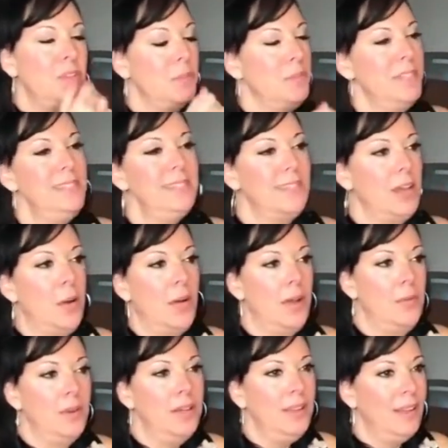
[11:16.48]
a few months ago,
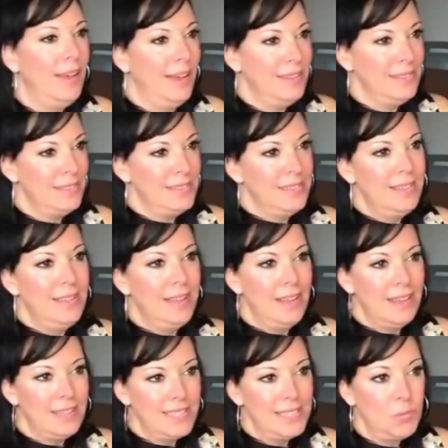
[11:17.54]
I realized
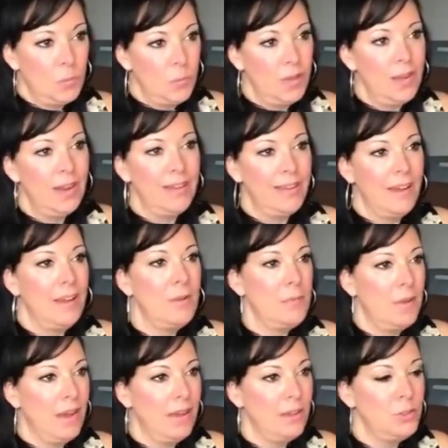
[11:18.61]
that when I got
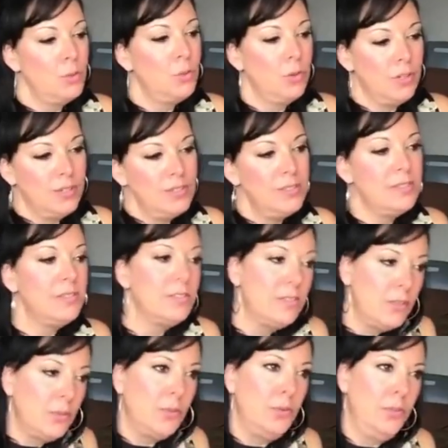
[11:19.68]
my tours
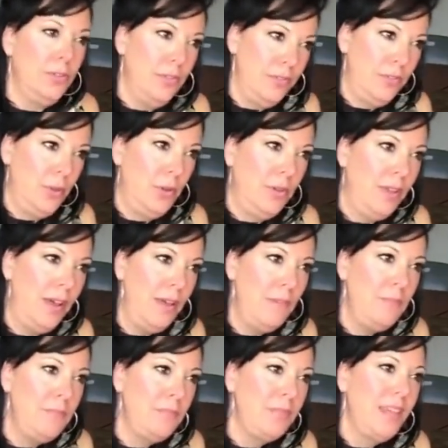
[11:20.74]
through the Photo
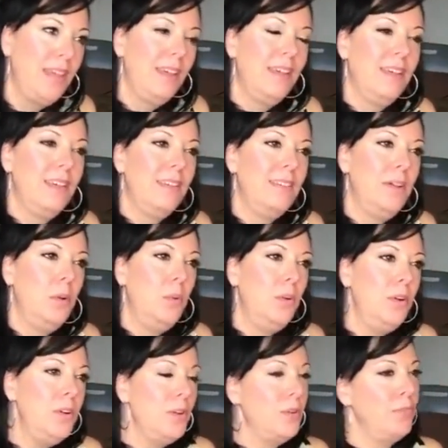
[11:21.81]
Lab, there
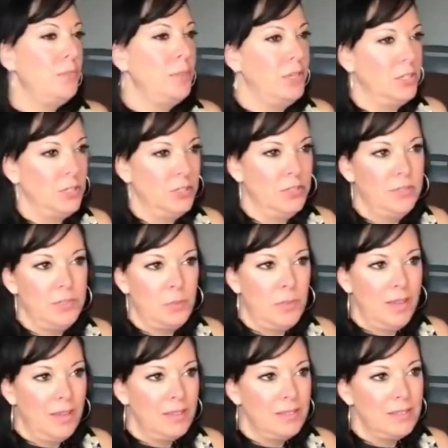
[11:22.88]
were no pictures of
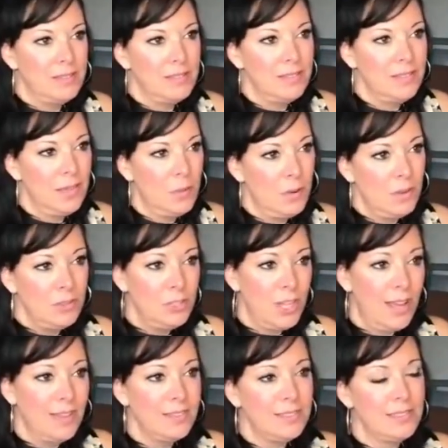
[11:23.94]
space. They were all
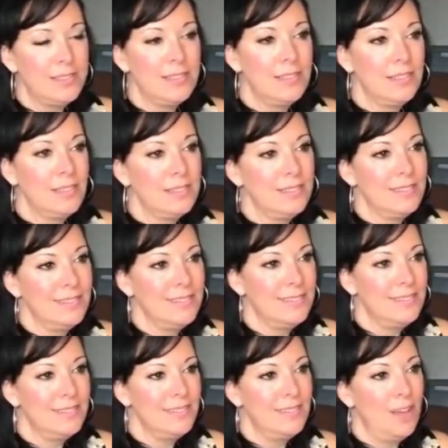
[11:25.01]
jets.
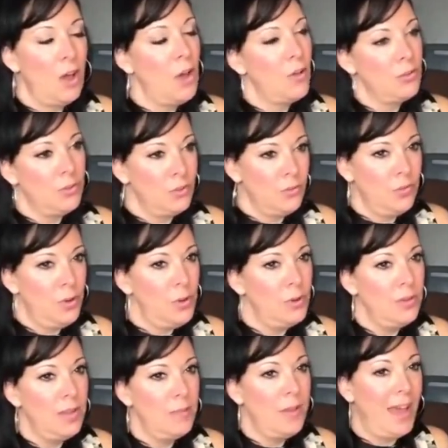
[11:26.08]
Hmm. So the
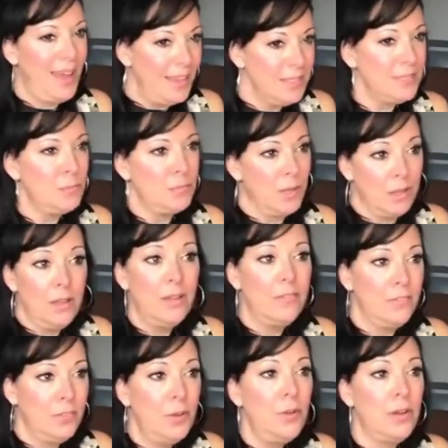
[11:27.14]
Photo Lab has a
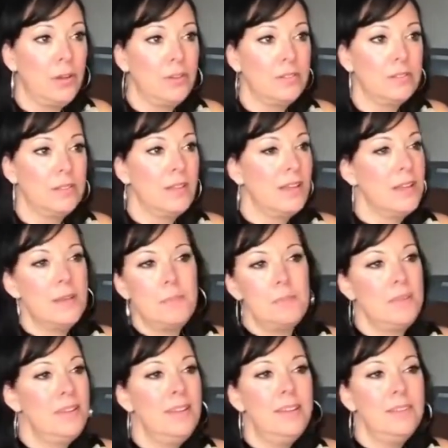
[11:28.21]
lot of photos,
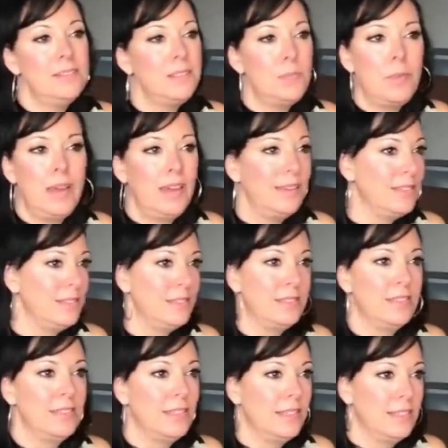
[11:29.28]
but none of
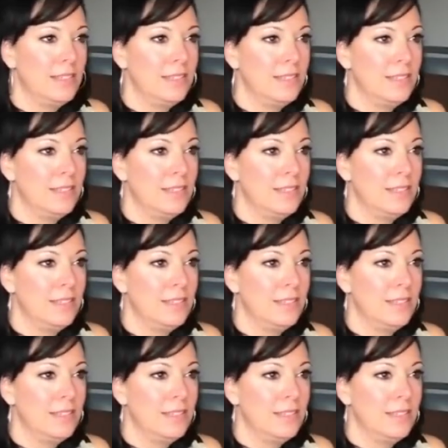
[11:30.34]
space.